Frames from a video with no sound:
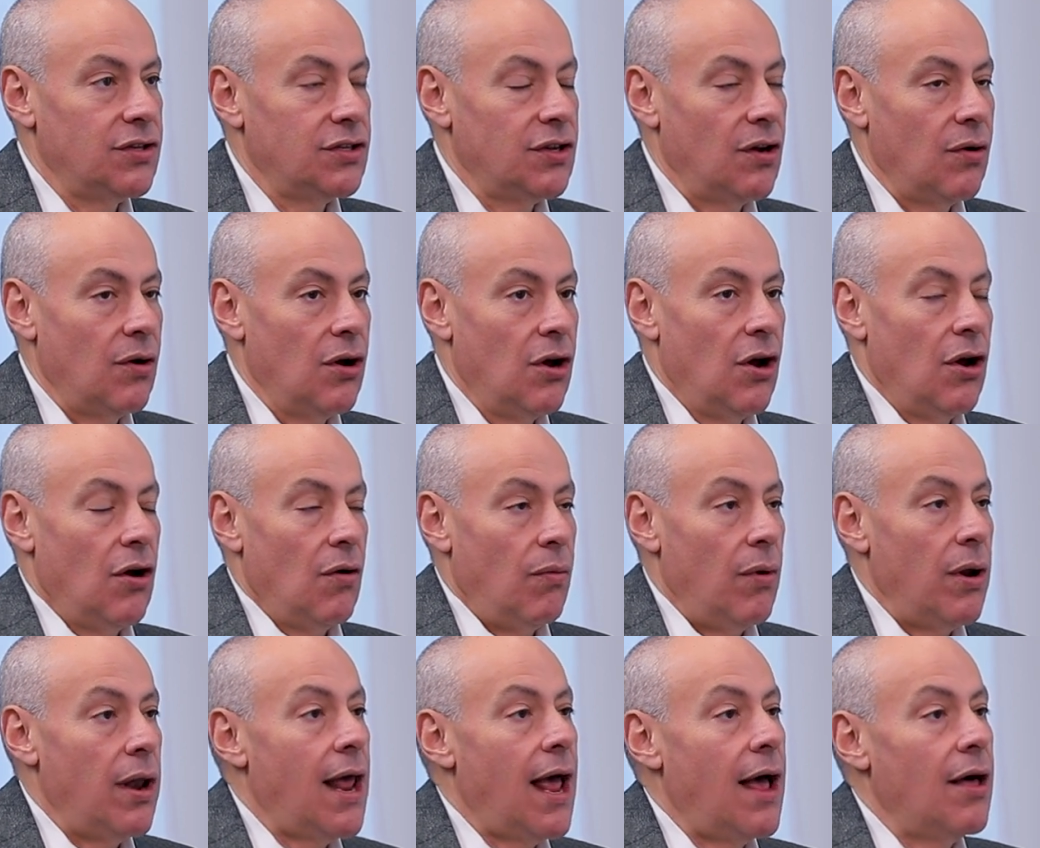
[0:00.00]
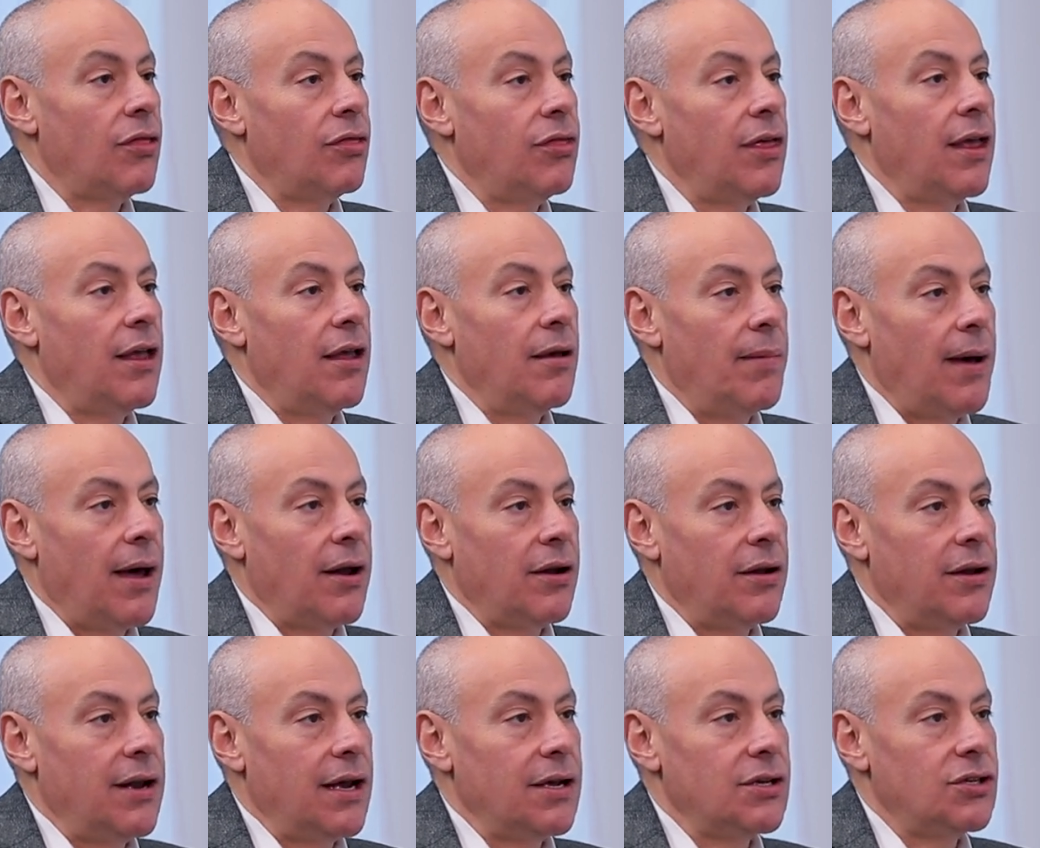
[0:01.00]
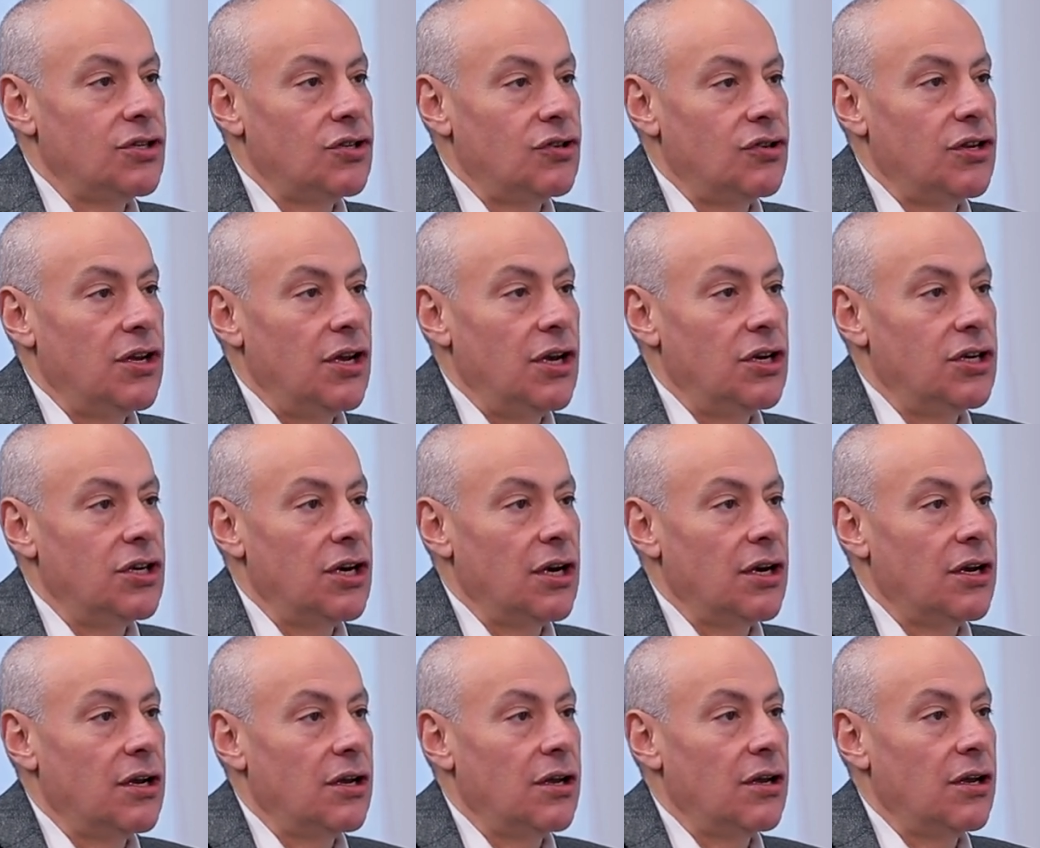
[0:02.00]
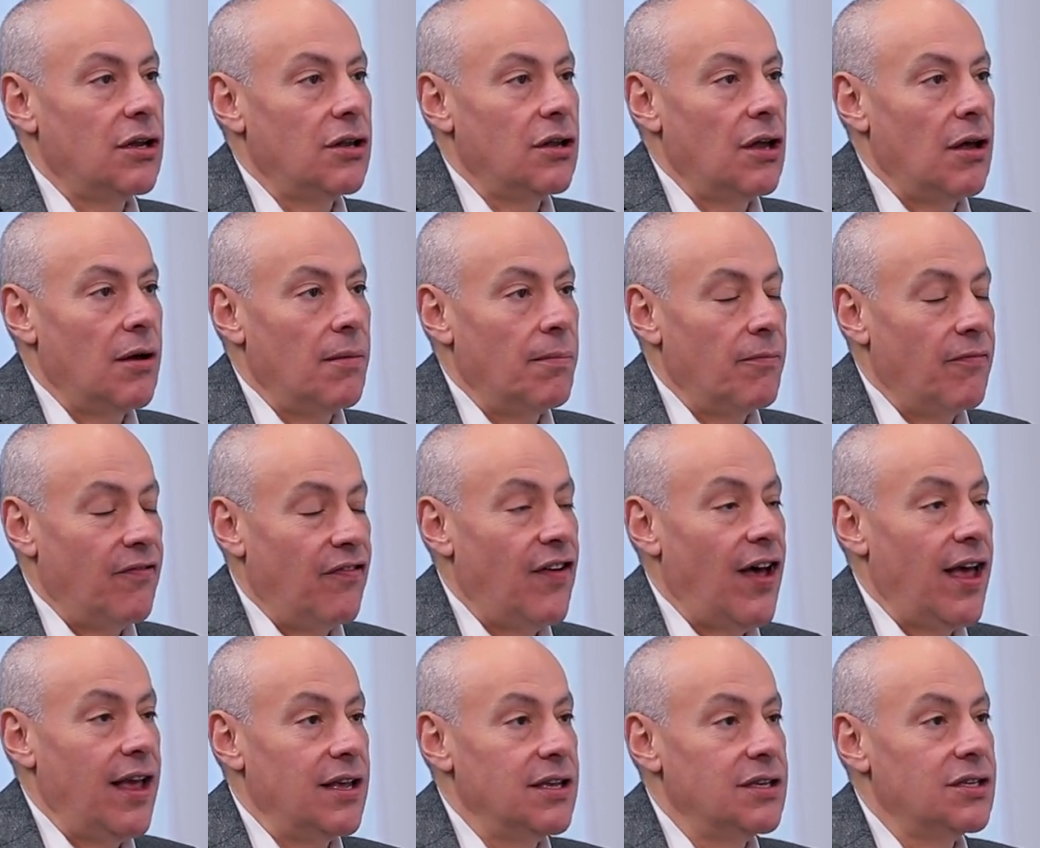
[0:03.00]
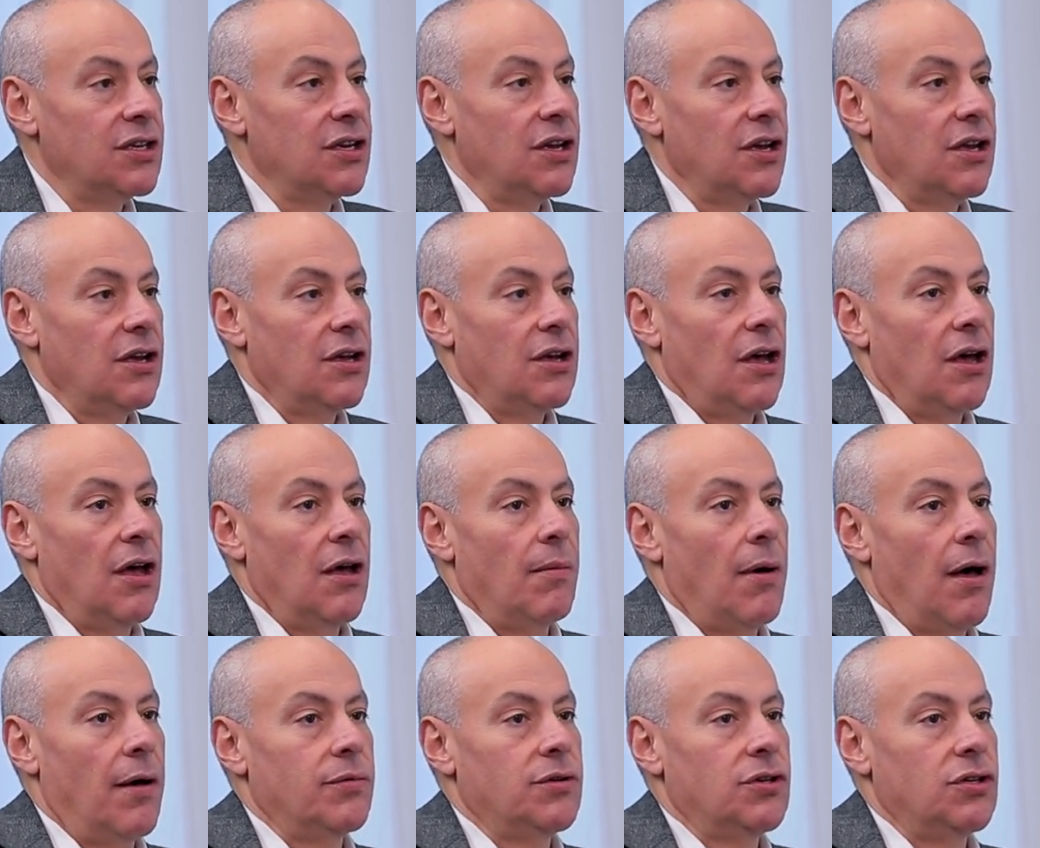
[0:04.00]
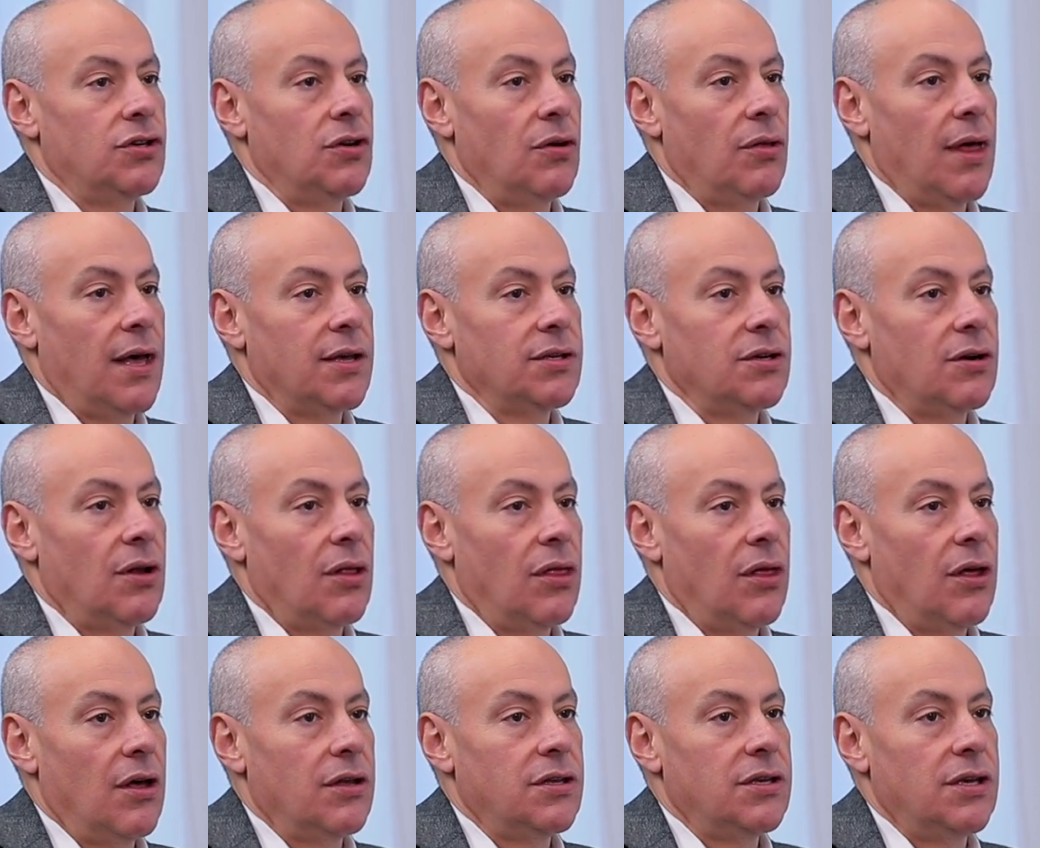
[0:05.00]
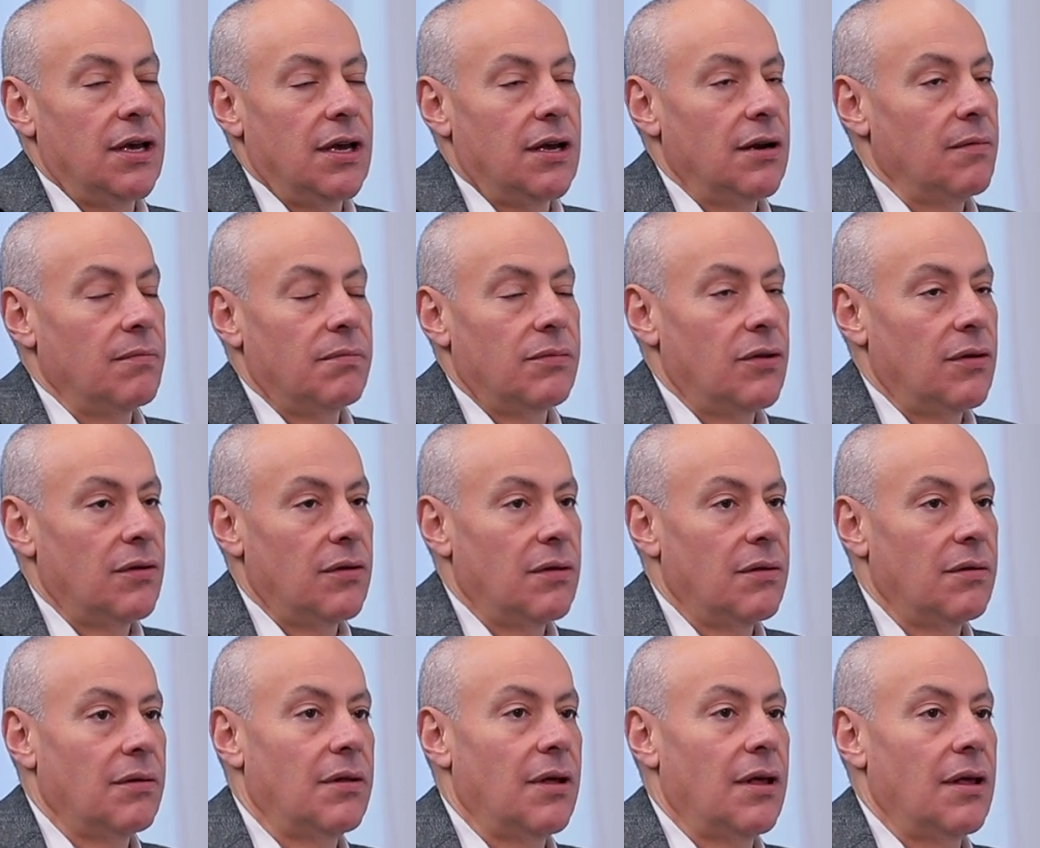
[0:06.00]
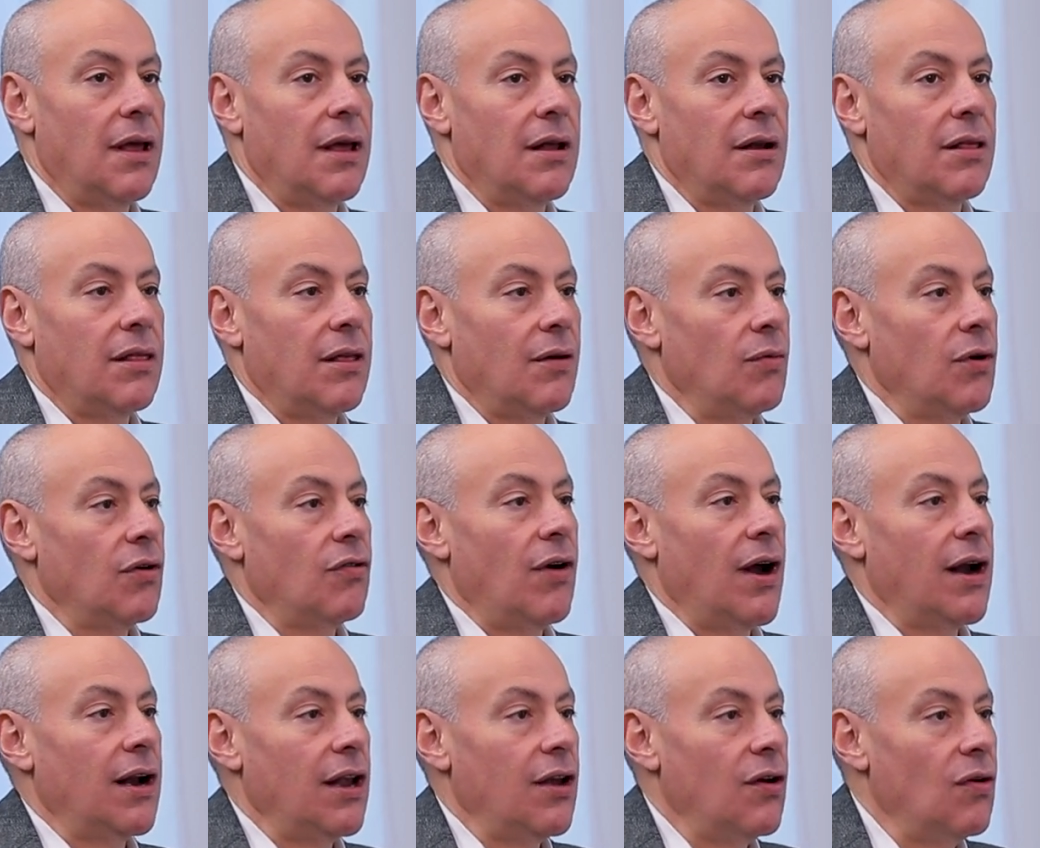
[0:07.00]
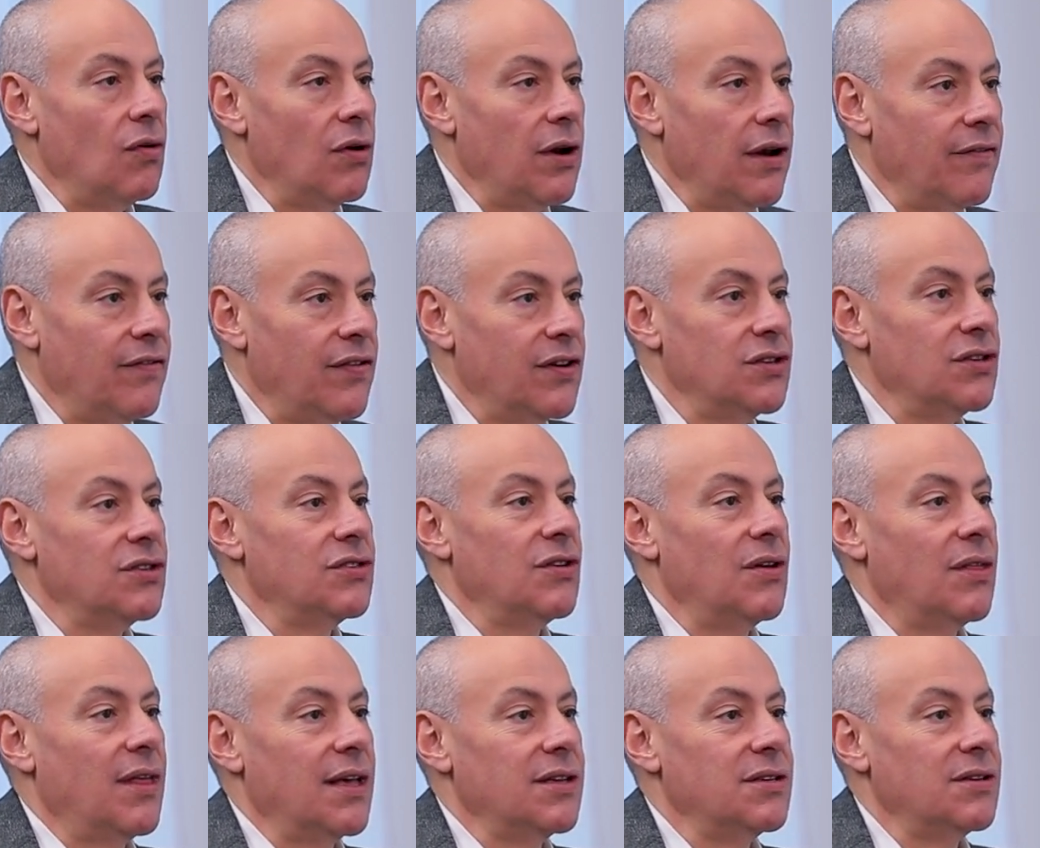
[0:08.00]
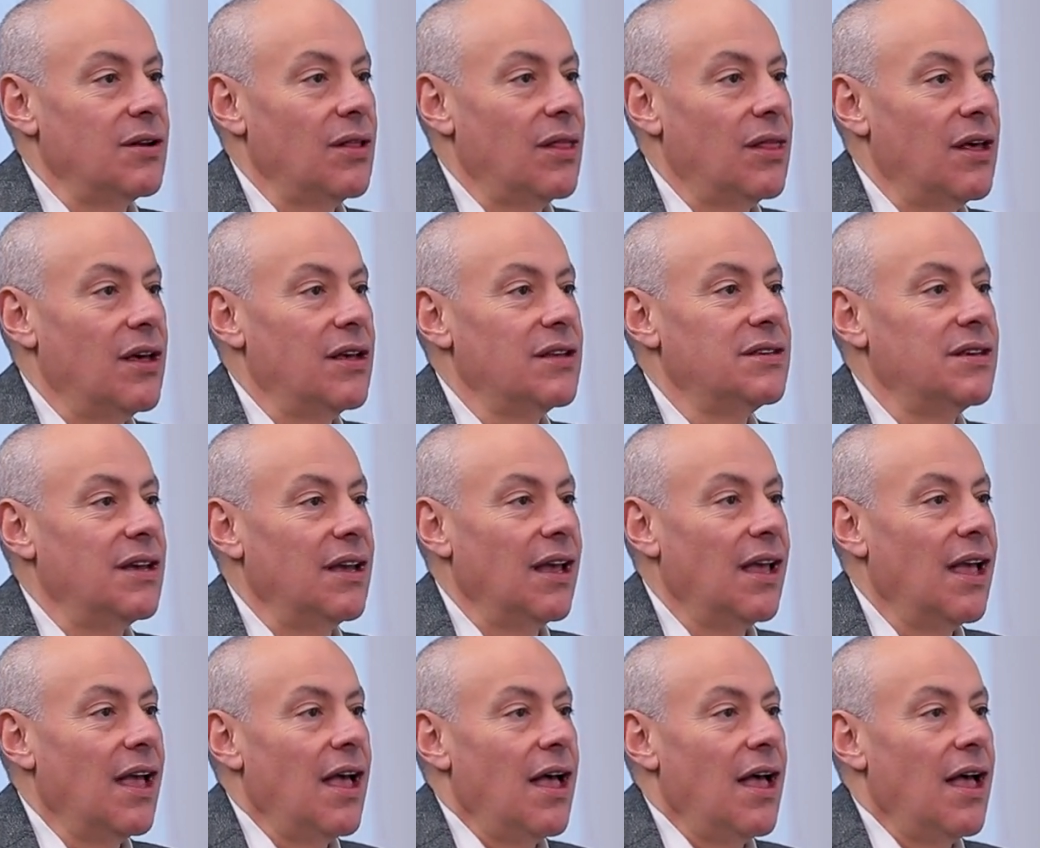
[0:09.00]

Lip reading: So we're now thinking about our next strategic phase up to 2030, in a thing we're grandly calling Vision 2030.